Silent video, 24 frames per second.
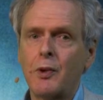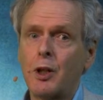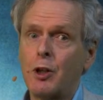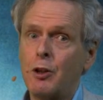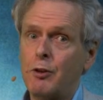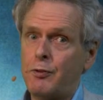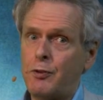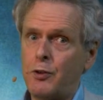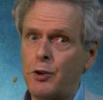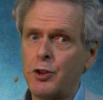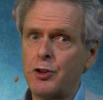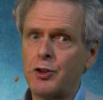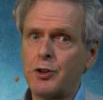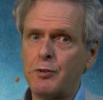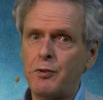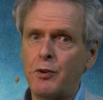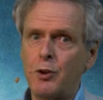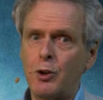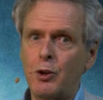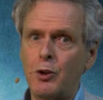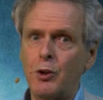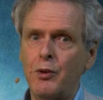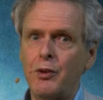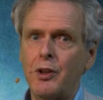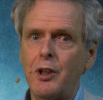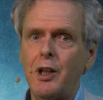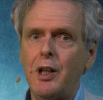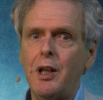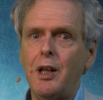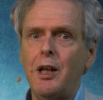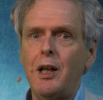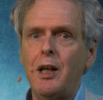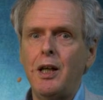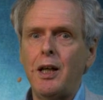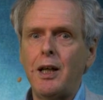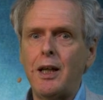first of all,
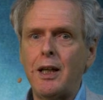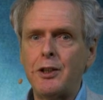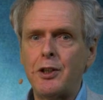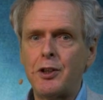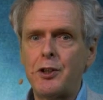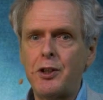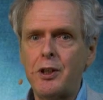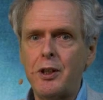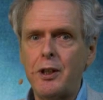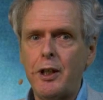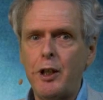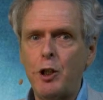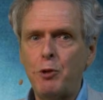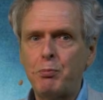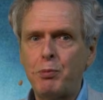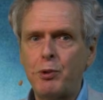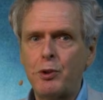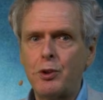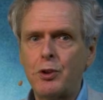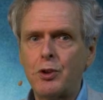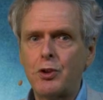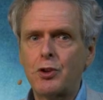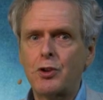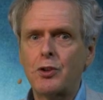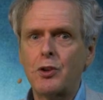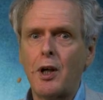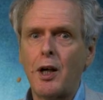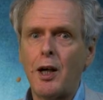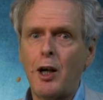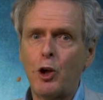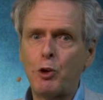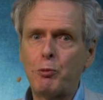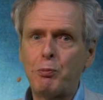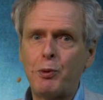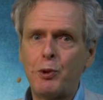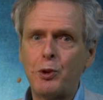energy inputs,
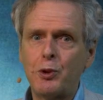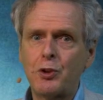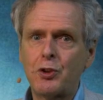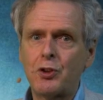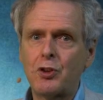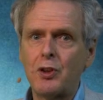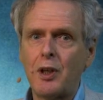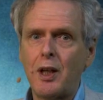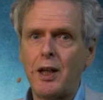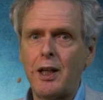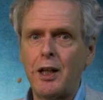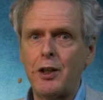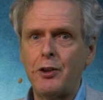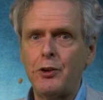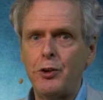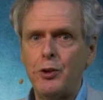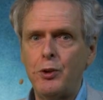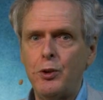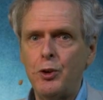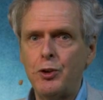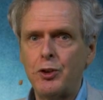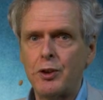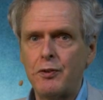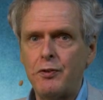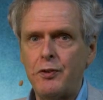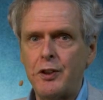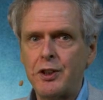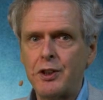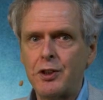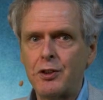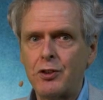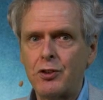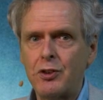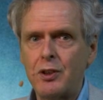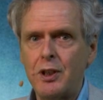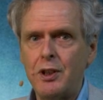outputs, and use
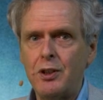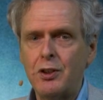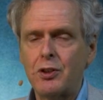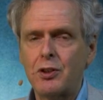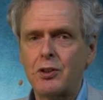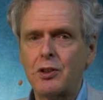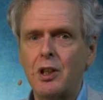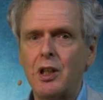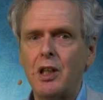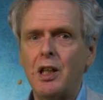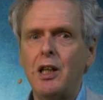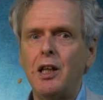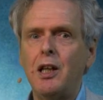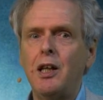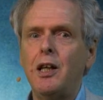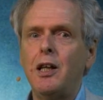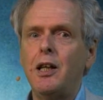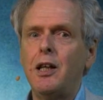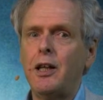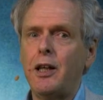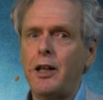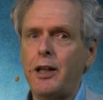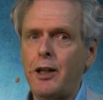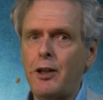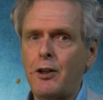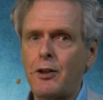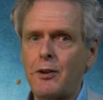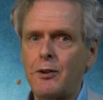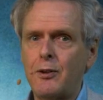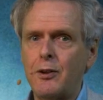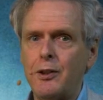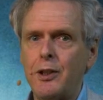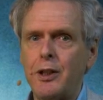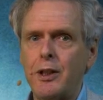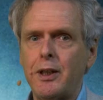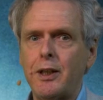efficiencies,
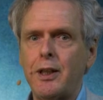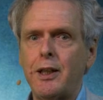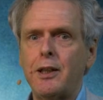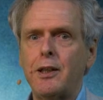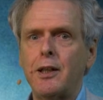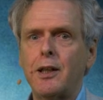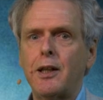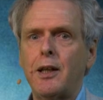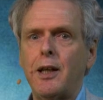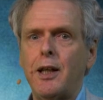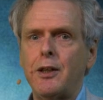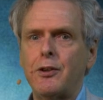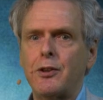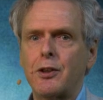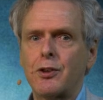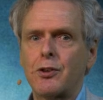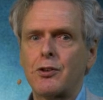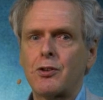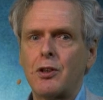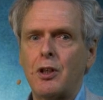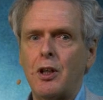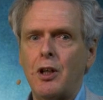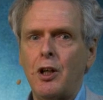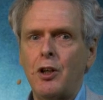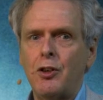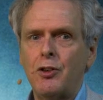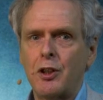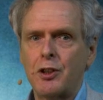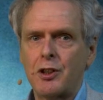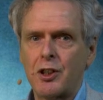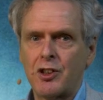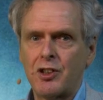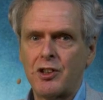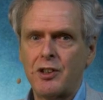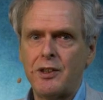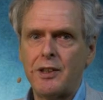including indicators
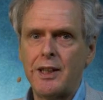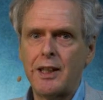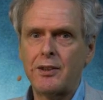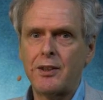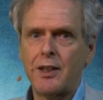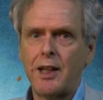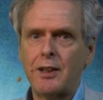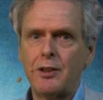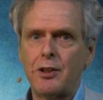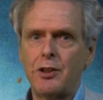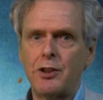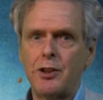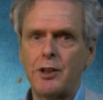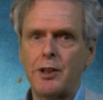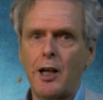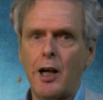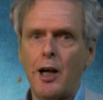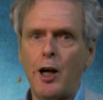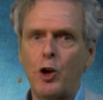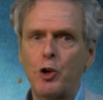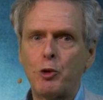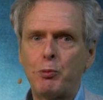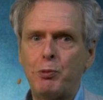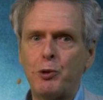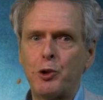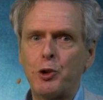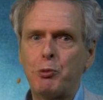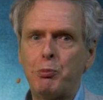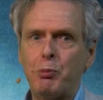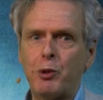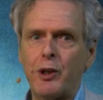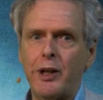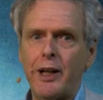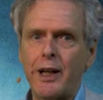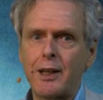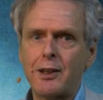such as net energy output
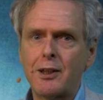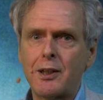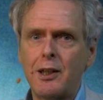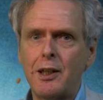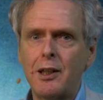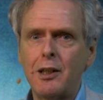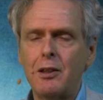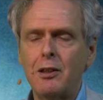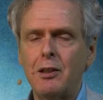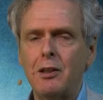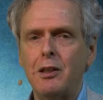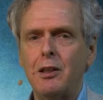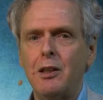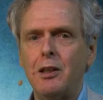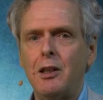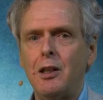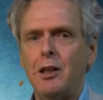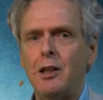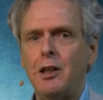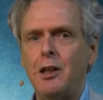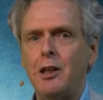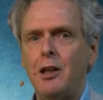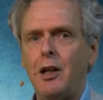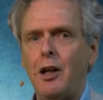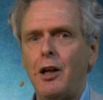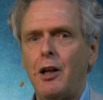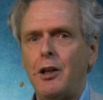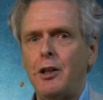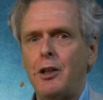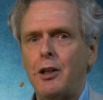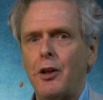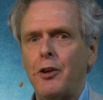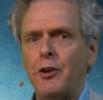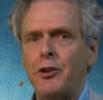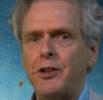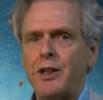per hectare.
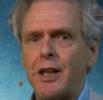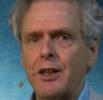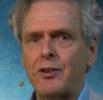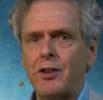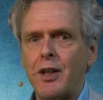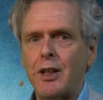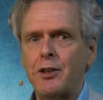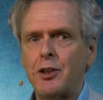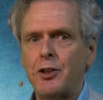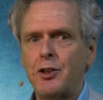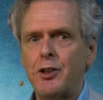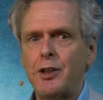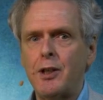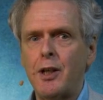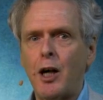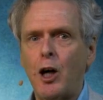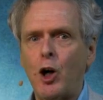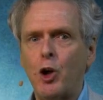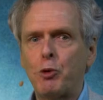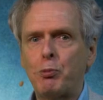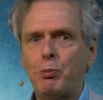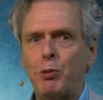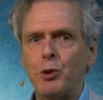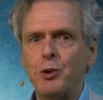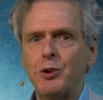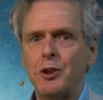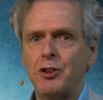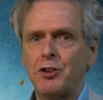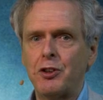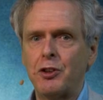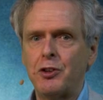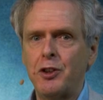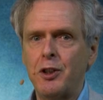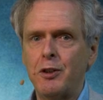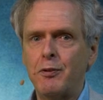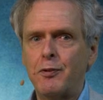The net energy output is
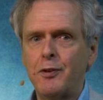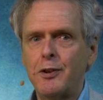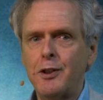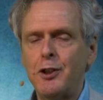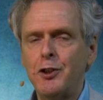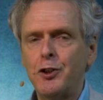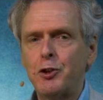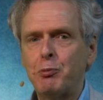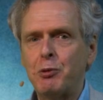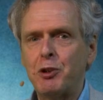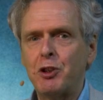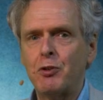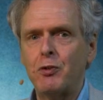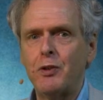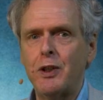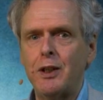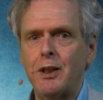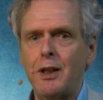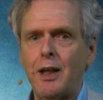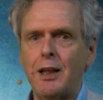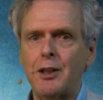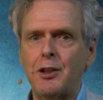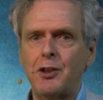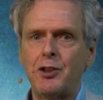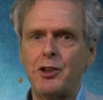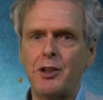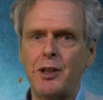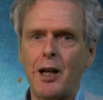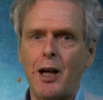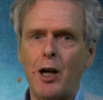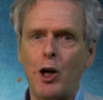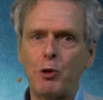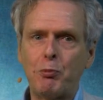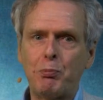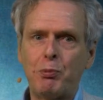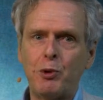the difference between energy
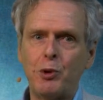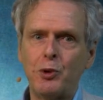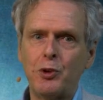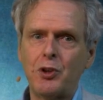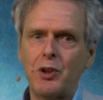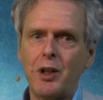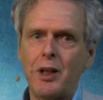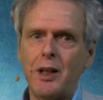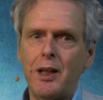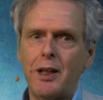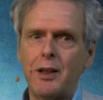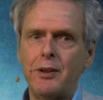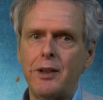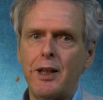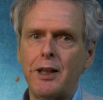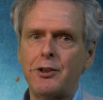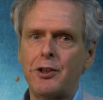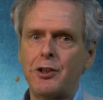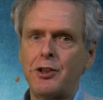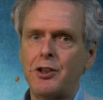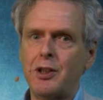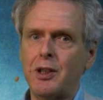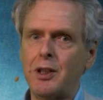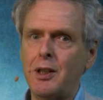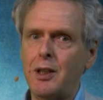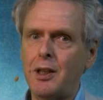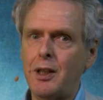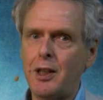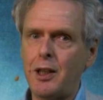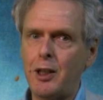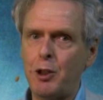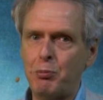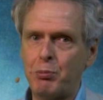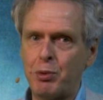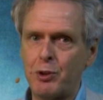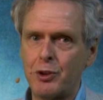output and energy
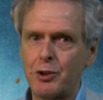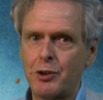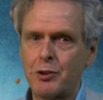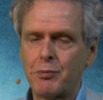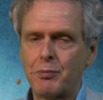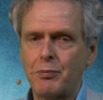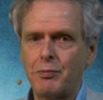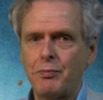input.